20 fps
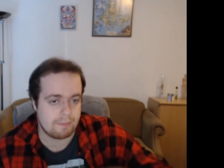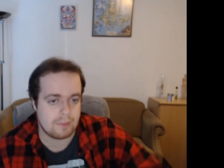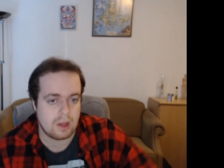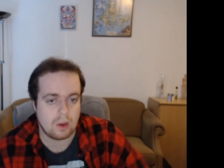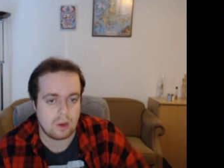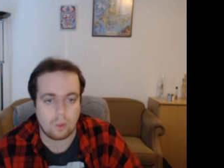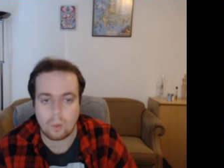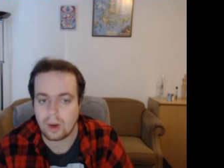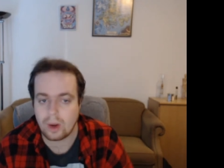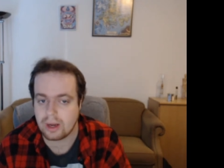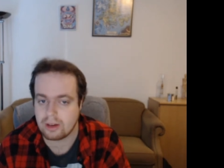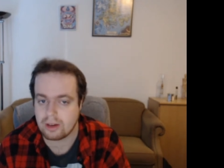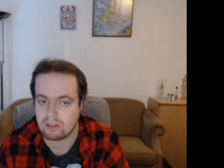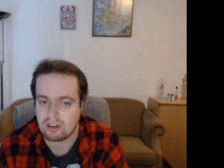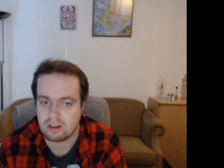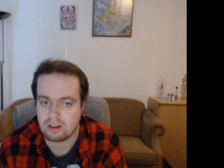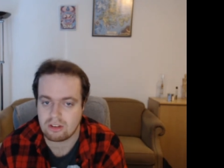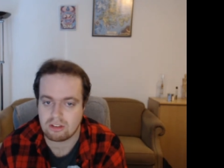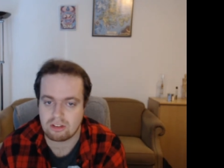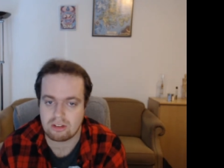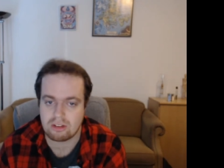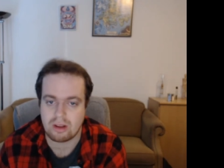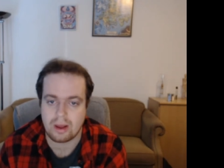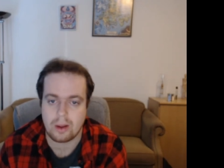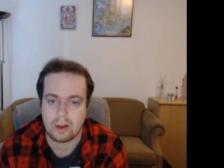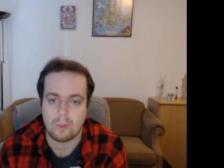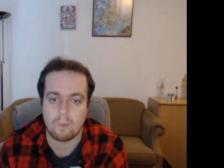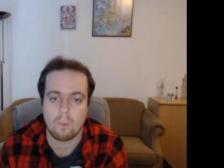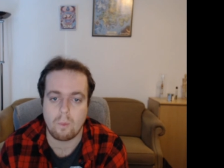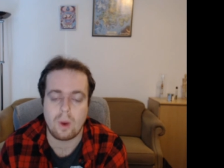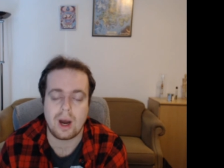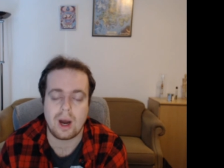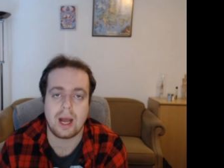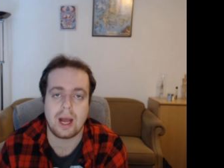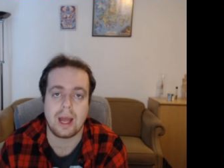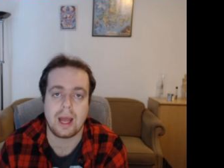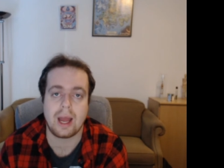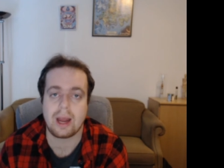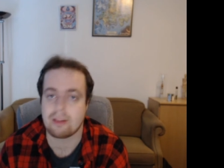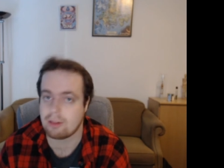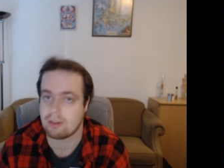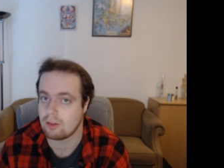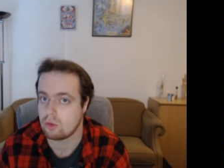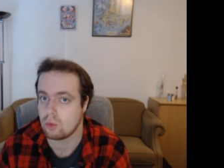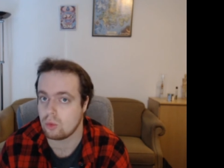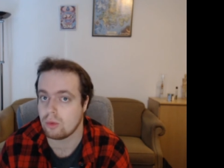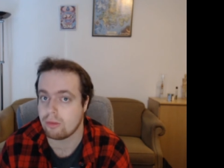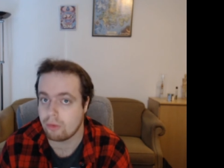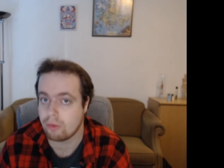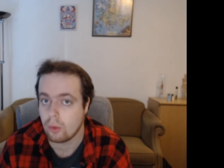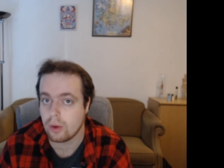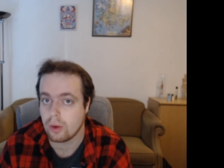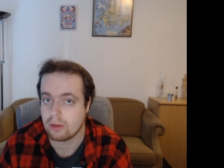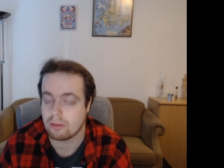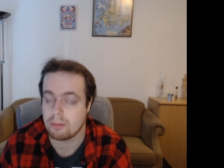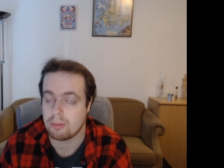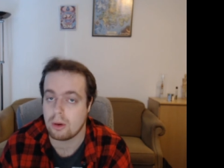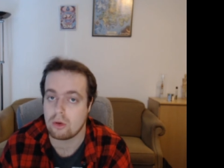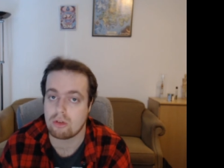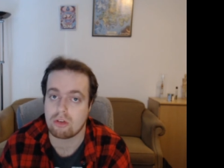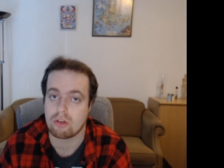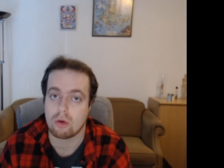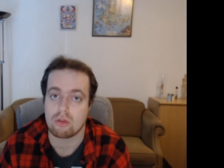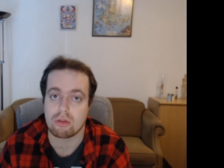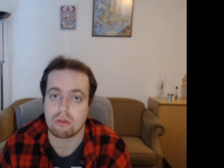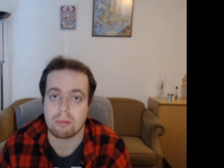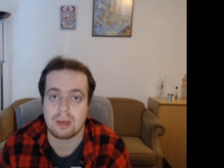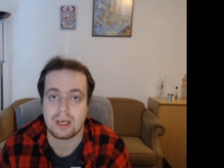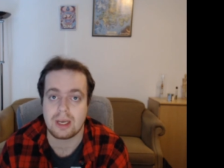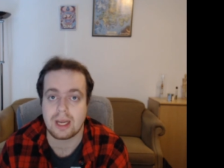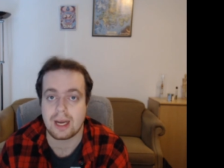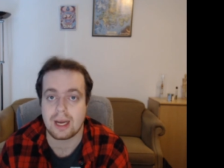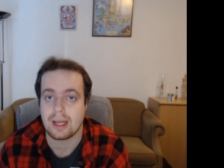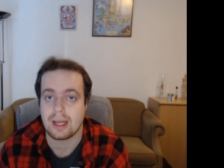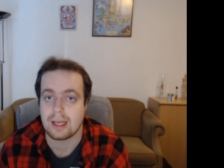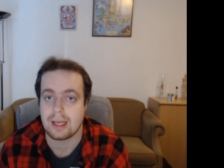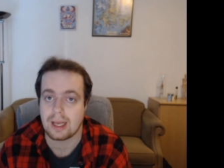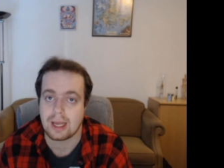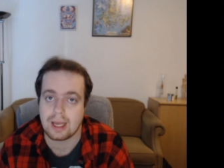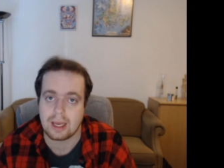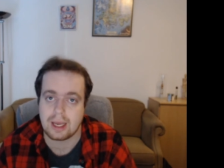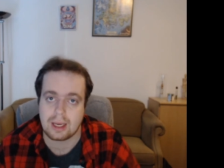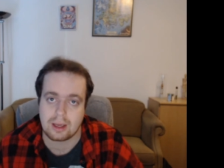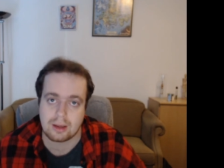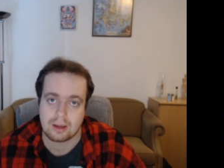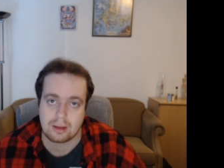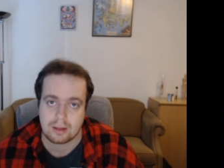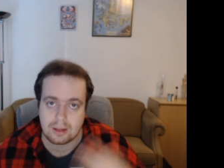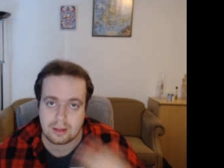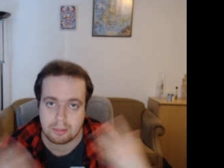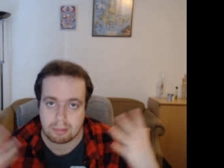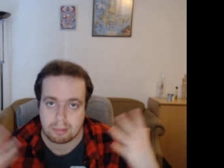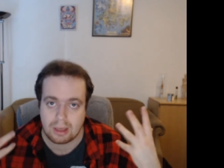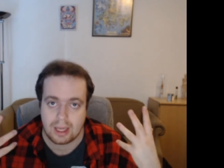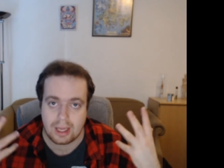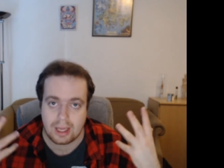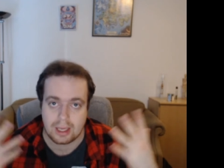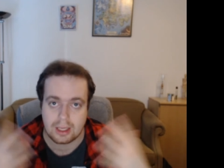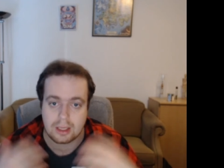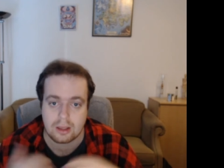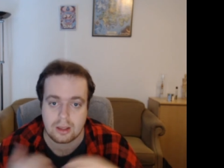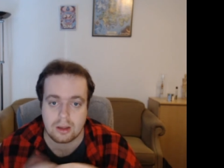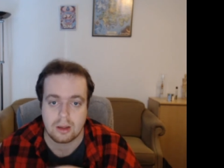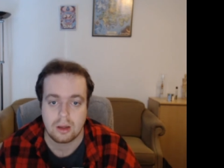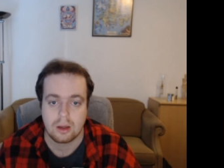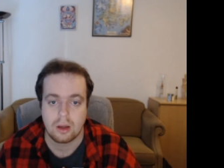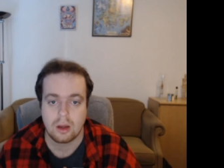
why this is and why I tend to avoid most social media like the plague.